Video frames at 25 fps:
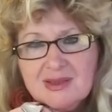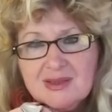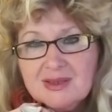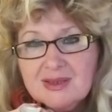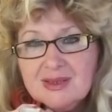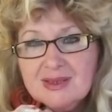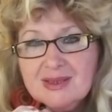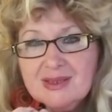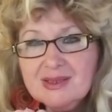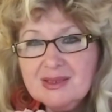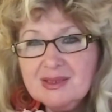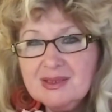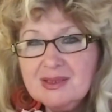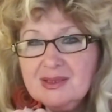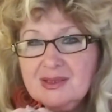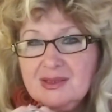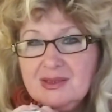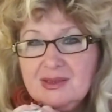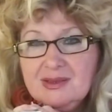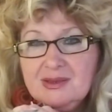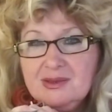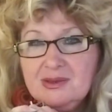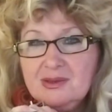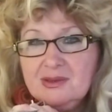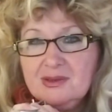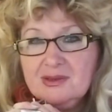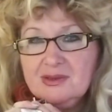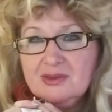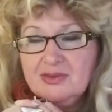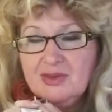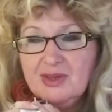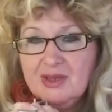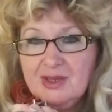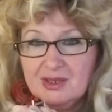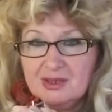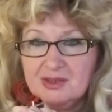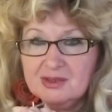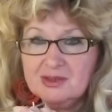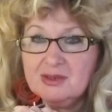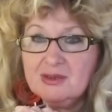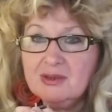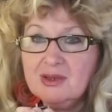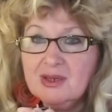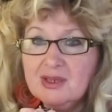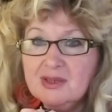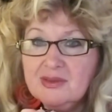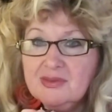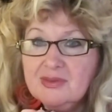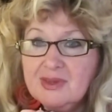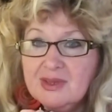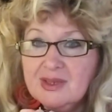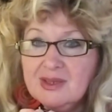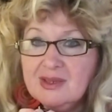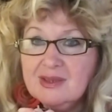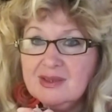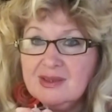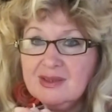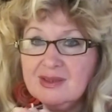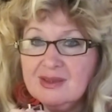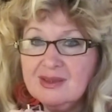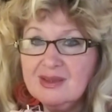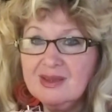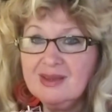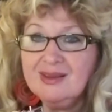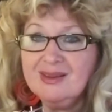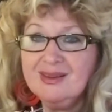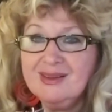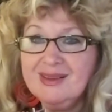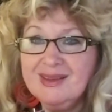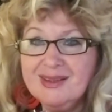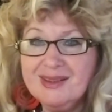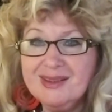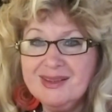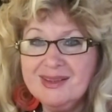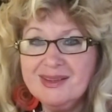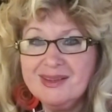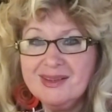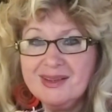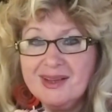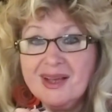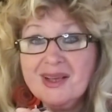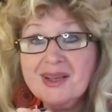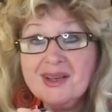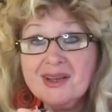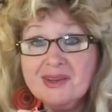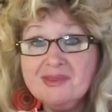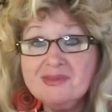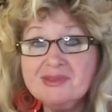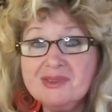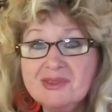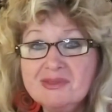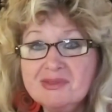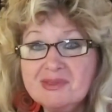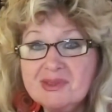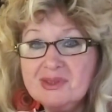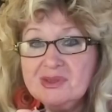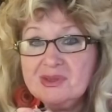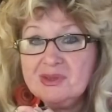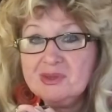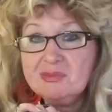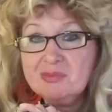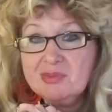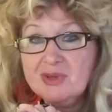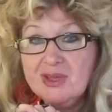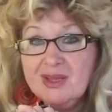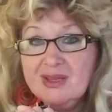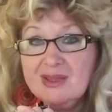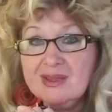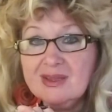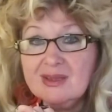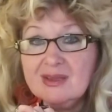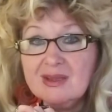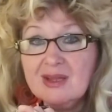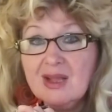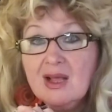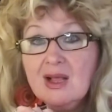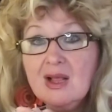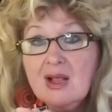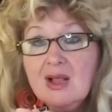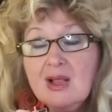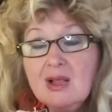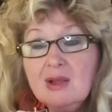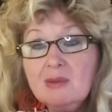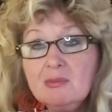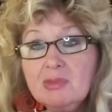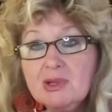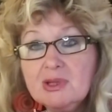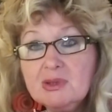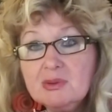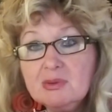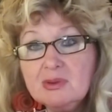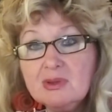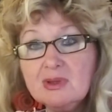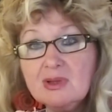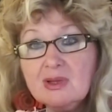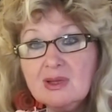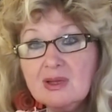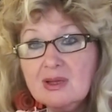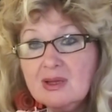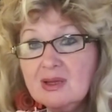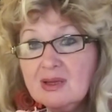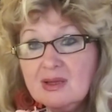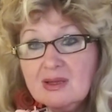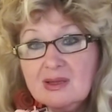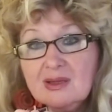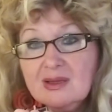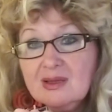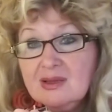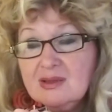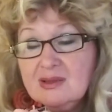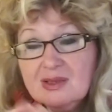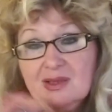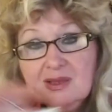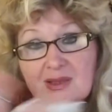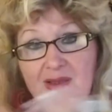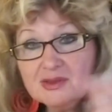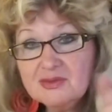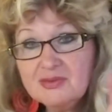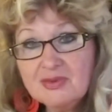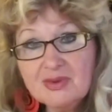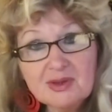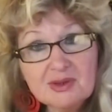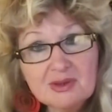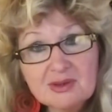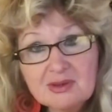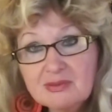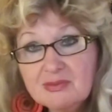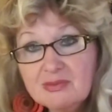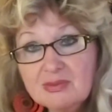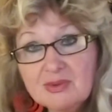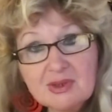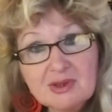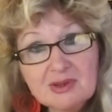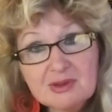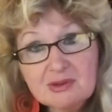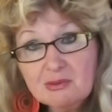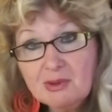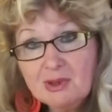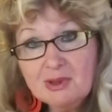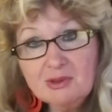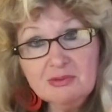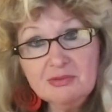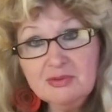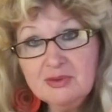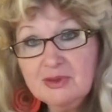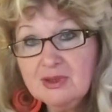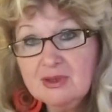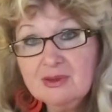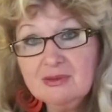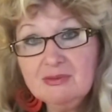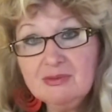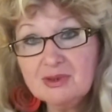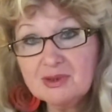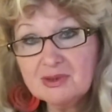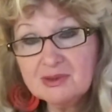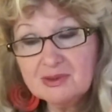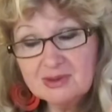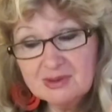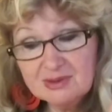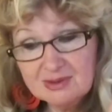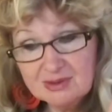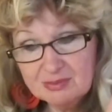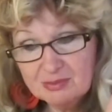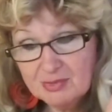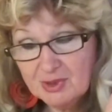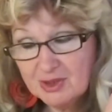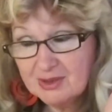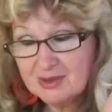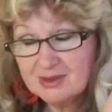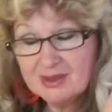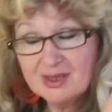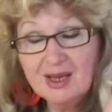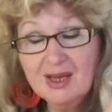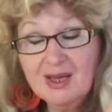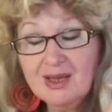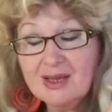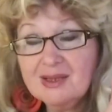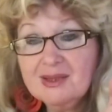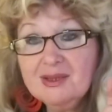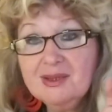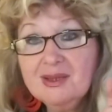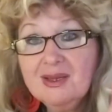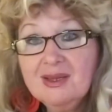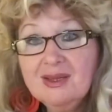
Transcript: I don't think so. I think I have different opinion. And he's very, very wealthy, very smart guy.